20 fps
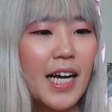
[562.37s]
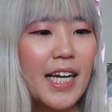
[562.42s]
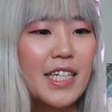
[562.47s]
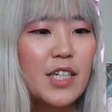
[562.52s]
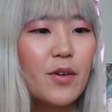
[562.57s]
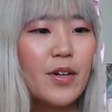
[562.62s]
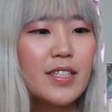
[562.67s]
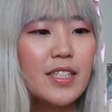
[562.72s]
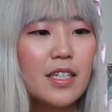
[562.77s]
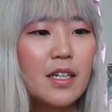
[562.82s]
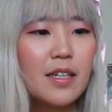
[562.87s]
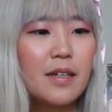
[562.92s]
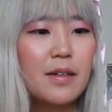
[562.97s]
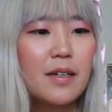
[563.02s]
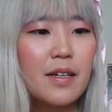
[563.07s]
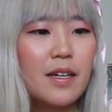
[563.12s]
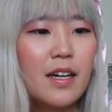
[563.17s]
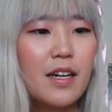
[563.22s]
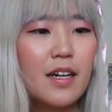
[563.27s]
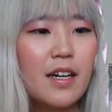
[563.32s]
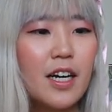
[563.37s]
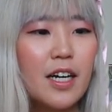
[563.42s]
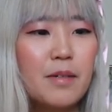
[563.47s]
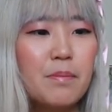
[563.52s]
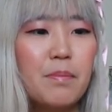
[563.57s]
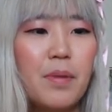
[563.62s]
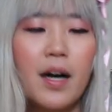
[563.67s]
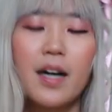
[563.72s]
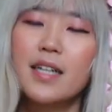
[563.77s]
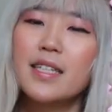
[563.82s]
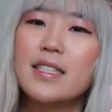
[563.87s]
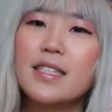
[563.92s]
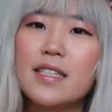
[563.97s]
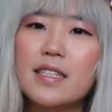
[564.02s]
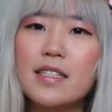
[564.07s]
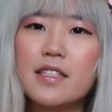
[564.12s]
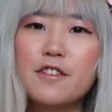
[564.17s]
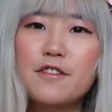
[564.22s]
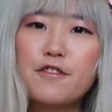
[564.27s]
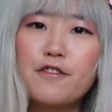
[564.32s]
I know I did un
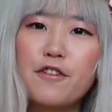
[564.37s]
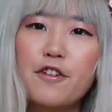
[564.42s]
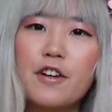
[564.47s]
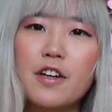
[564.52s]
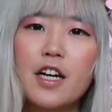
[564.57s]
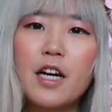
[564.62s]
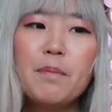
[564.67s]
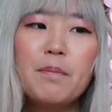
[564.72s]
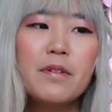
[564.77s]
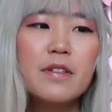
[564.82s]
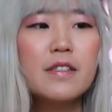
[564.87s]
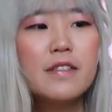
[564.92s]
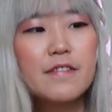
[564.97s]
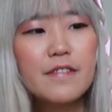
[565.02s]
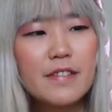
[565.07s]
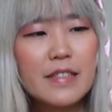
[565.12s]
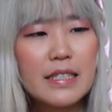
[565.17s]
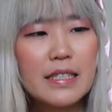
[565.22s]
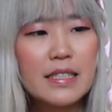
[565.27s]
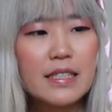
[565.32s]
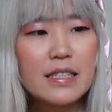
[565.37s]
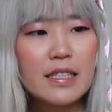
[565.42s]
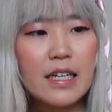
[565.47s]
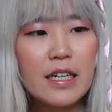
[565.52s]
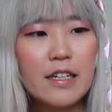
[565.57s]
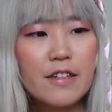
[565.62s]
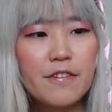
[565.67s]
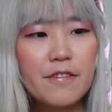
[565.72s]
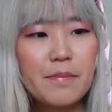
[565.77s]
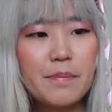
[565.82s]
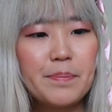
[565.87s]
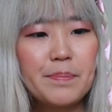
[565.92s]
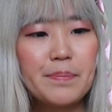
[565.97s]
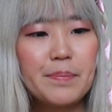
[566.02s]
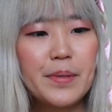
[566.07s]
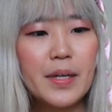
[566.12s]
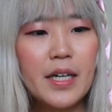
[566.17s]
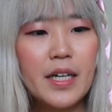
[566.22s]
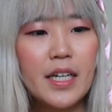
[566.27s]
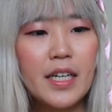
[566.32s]
unboxings for a couple of the stuff,
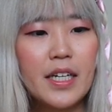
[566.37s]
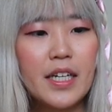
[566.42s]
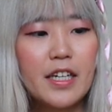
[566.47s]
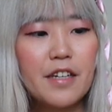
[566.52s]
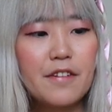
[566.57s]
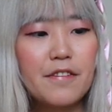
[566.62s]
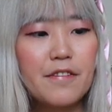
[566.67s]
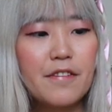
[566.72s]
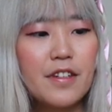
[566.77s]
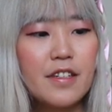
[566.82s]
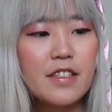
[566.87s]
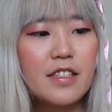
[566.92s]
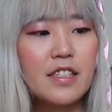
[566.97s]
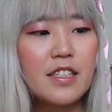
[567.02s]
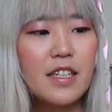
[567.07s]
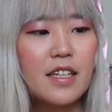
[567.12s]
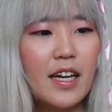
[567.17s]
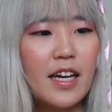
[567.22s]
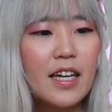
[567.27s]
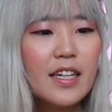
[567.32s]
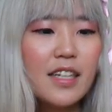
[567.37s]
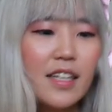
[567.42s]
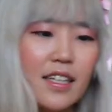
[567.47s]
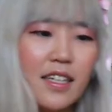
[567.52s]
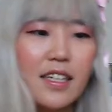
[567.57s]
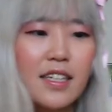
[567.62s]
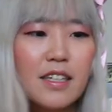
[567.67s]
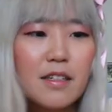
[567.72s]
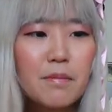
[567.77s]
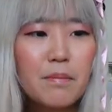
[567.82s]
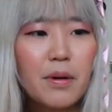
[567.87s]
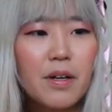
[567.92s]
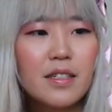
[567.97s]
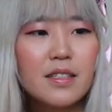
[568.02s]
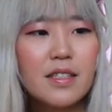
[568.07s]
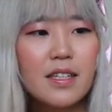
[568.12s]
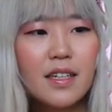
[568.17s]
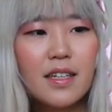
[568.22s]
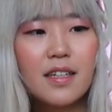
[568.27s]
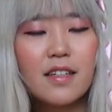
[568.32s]
but if there's anything in
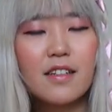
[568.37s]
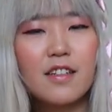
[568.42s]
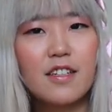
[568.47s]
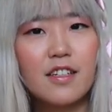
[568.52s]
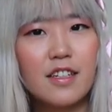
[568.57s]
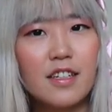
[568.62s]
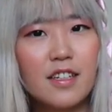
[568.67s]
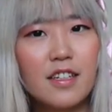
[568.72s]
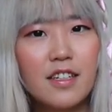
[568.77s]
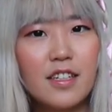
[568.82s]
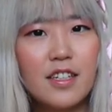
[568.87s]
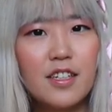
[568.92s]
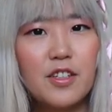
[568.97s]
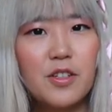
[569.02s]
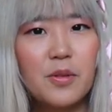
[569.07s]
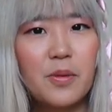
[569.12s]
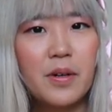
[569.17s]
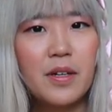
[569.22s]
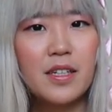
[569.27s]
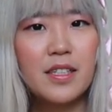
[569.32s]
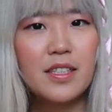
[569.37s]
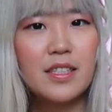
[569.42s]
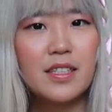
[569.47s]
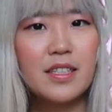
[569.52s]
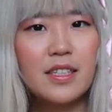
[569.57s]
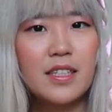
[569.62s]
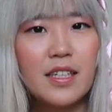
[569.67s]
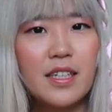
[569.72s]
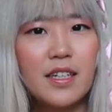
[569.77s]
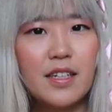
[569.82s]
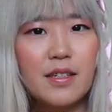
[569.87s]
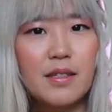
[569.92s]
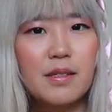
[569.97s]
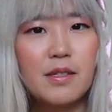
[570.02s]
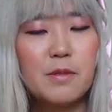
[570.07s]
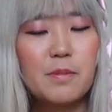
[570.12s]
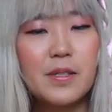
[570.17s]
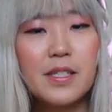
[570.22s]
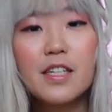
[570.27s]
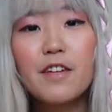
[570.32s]
particular you want to see a
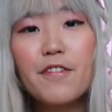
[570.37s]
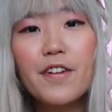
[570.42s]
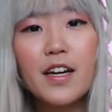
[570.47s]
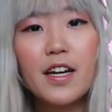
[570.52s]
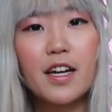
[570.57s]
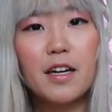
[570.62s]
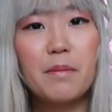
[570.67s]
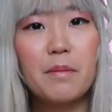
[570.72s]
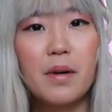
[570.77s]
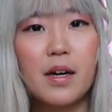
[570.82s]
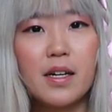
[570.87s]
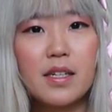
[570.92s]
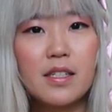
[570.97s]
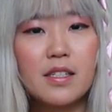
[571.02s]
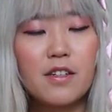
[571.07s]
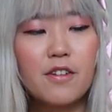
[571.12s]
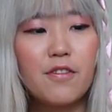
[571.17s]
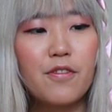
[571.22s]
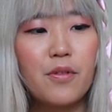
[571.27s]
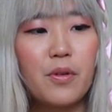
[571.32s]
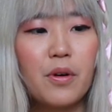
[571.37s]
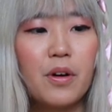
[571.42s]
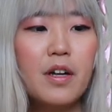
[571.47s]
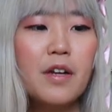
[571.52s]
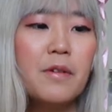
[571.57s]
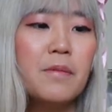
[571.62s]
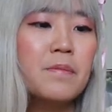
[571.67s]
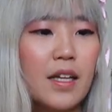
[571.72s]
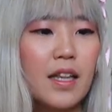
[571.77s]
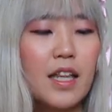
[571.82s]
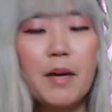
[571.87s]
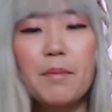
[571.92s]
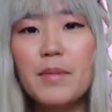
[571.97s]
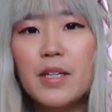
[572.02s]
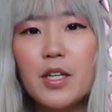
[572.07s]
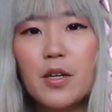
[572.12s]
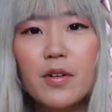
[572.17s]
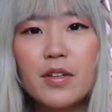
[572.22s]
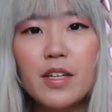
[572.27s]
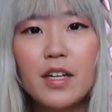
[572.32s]
specific unboxing for, let me
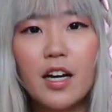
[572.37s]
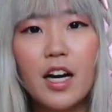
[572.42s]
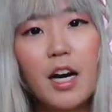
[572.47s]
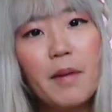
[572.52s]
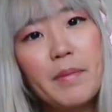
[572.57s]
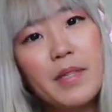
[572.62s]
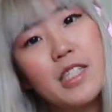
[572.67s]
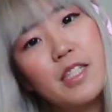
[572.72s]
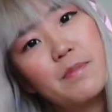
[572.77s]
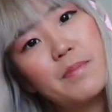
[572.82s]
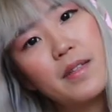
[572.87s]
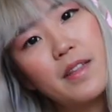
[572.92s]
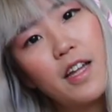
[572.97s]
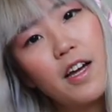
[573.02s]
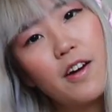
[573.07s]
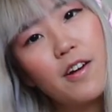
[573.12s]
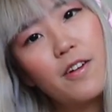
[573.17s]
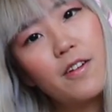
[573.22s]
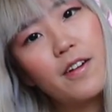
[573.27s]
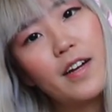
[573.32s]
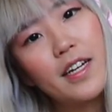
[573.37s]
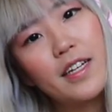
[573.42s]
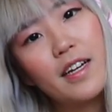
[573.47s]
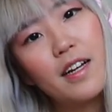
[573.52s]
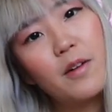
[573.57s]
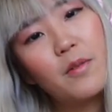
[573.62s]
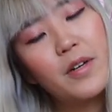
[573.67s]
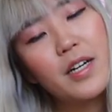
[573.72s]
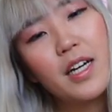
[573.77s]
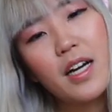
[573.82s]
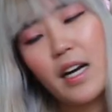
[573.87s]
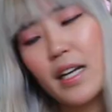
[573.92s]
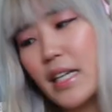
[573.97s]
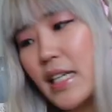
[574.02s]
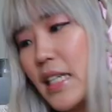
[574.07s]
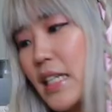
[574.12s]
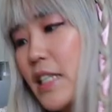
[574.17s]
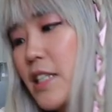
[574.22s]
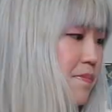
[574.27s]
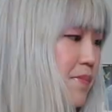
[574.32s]
know in the comments below and I'll work on
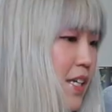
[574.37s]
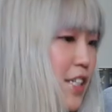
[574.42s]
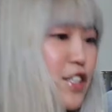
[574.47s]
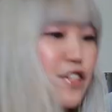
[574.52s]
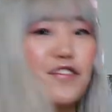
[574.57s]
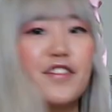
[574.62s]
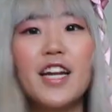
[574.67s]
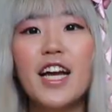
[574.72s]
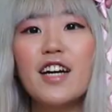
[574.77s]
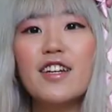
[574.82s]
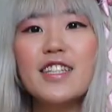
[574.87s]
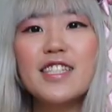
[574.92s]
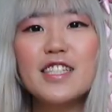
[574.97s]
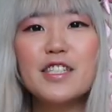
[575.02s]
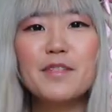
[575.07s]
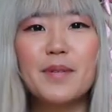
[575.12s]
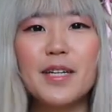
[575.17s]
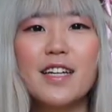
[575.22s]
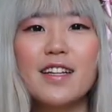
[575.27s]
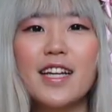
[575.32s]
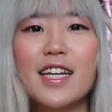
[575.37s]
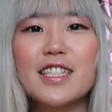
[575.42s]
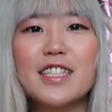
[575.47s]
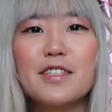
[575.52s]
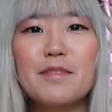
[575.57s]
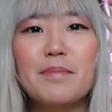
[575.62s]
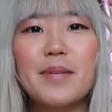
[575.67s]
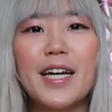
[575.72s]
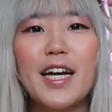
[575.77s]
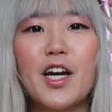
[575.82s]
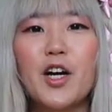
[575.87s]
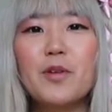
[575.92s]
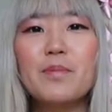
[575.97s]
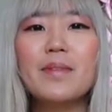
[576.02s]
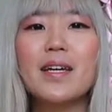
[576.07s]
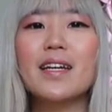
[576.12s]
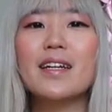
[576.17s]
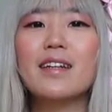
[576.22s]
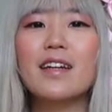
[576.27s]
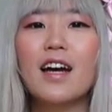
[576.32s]
it. So for now, this is my collection, but I hope
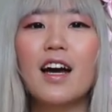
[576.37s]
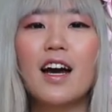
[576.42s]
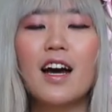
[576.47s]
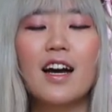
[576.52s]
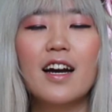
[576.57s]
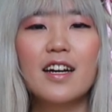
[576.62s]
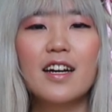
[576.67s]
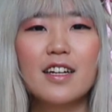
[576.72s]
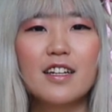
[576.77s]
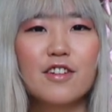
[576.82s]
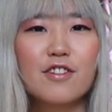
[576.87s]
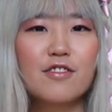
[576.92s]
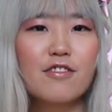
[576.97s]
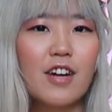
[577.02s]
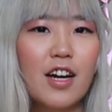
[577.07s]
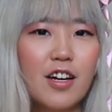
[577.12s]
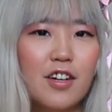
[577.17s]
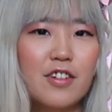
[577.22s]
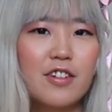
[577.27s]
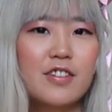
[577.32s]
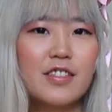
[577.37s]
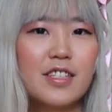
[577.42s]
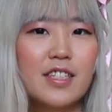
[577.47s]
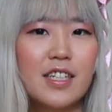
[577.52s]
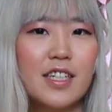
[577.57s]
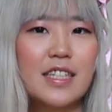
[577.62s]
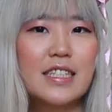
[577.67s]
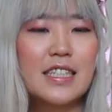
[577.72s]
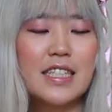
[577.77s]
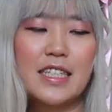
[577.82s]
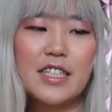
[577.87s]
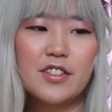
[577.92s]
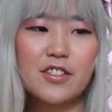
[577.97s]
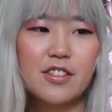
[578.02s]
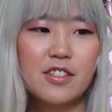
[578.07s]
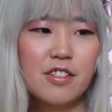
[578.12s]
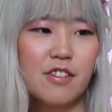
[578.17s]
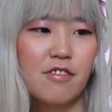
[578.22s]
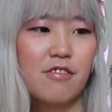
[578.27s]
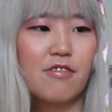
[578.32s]
that it grows, continues
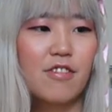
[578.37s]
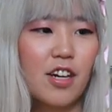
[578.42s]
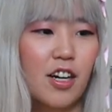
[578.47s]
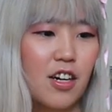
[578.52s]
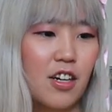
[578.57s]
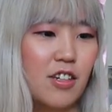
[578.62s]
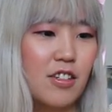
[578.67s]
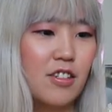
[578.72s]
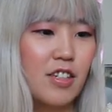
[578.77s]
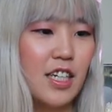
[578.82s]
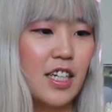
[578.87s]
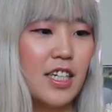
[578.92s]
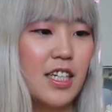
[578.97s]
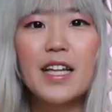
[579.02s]
to grow.